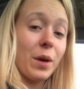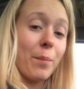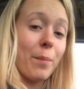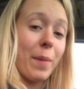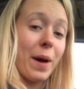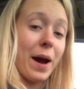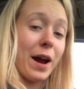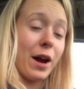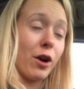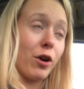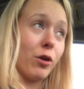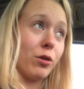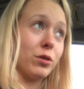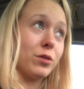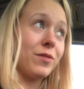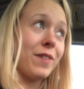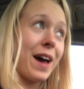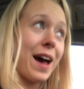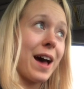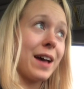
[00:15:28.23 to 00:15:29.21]
My hair
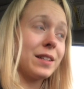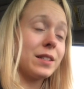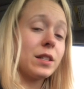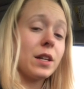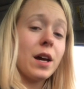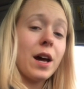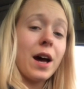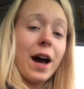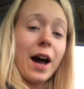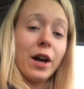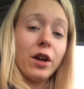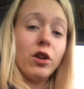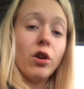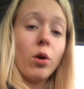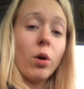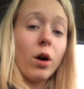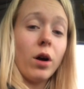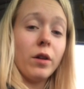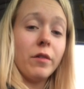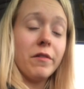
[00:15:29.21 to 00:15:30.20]
grows fast. I know
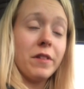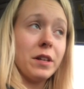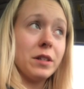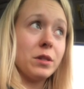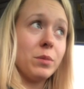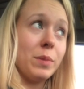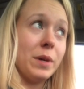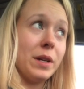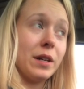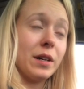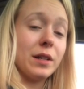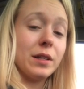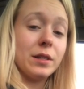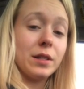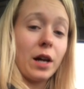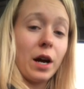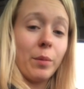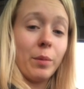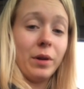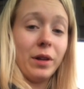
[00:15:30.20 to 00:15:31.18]
all of this because
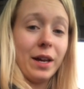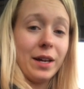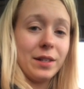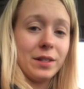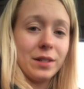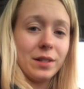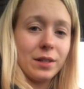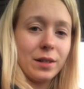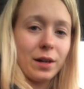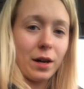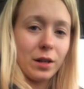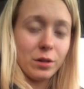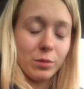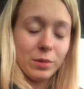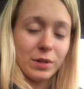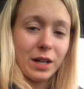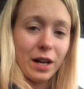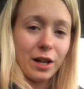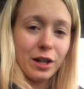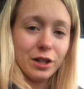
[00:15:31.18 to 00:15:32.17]
I'm a licensed
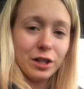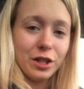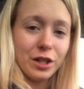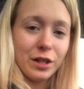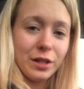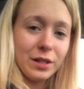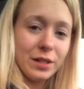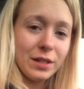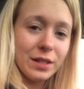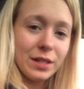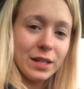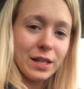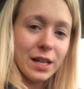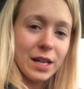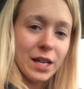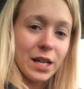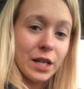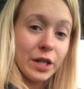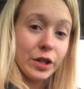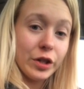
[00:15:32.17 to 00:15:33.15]
cosmetologist,
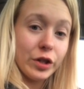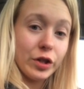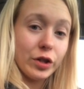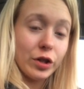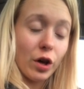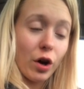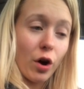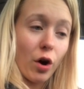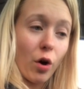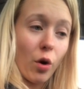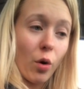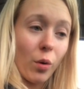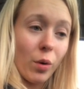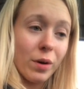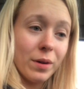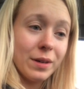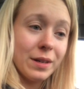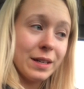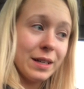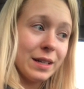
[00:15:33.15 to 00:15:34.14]
so
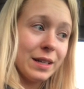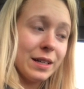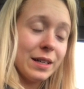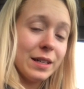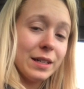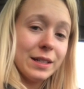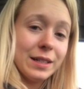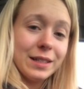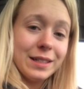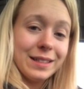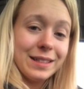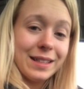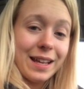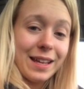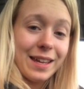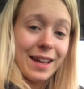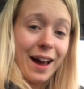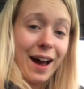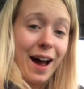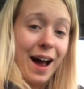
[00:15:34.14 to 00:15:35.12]

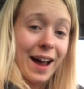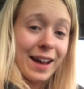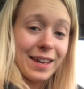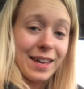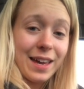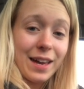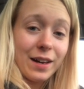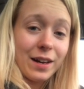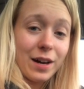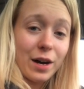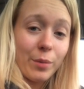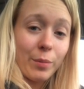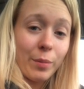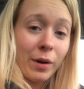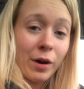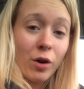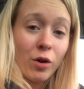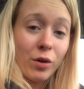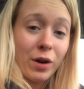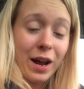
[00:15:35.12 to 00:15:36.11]
yeah, I can't cut
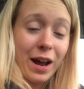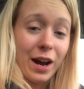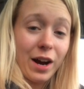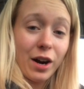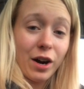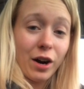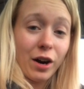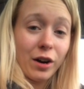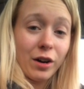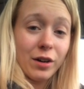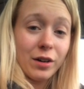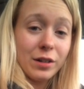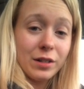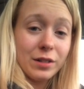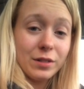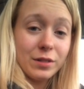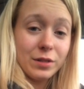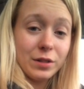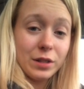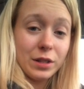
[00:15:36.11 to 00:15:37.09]
my own hair,
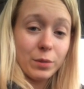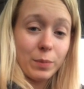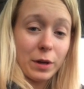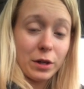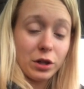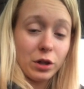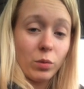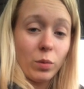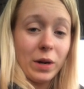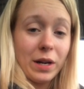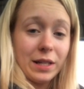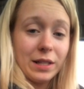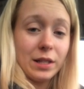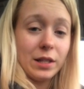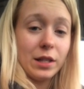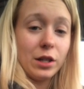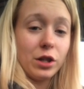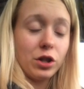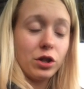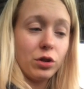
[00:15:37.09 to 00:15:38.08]
especially when it's
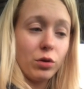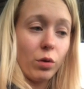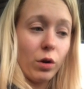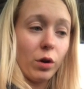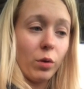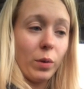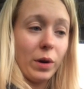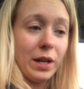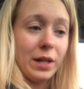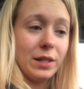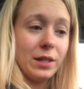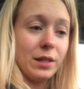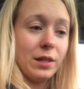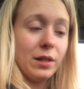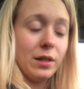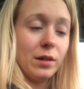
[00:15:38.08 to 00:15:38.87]
this short. When it's